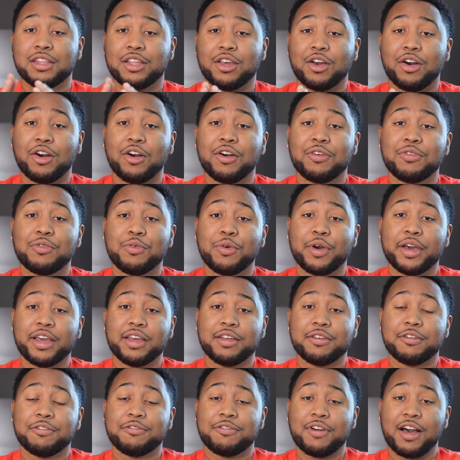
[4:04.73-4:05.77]
the
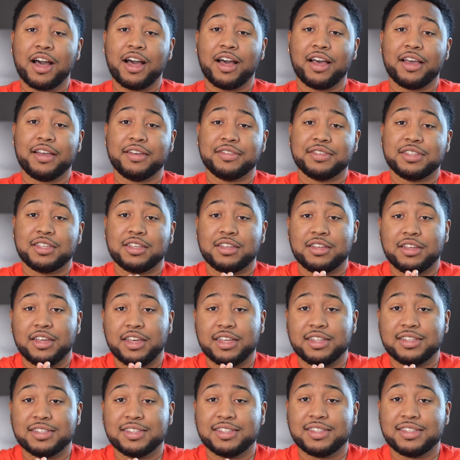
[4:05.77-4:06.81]
Off-White 5's in